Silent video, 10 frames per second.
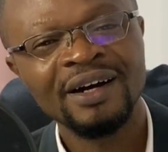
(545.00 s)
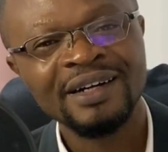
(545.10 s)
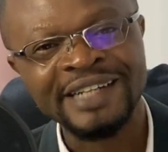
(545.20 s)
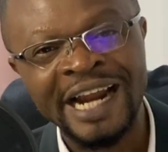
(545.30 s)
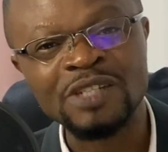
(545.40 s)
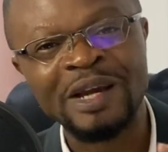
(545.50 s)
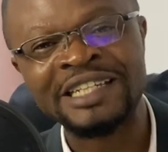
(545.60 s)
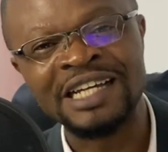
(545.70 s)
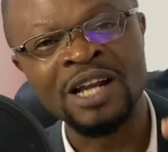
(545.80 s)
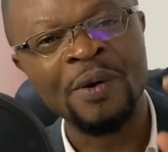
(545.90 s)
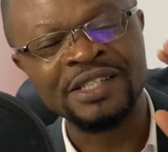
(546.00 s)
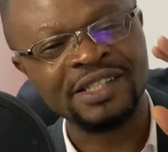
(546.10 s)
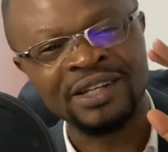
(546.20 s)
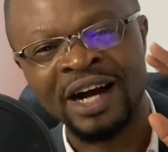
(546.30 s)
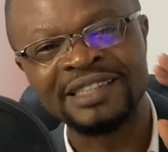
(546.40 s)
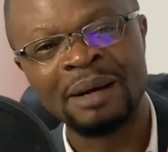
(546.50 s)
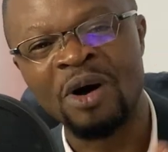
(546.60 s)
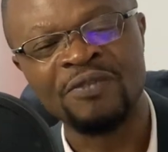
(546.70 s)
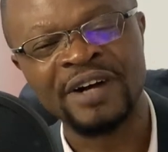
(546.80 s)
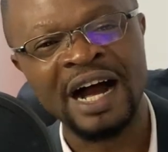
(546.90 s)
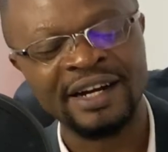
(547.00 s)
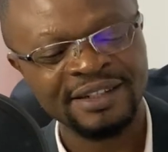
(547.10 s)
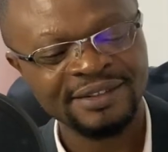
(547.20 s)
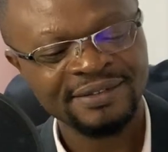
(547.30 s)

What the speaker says: That is where Jackson always caught them off guard.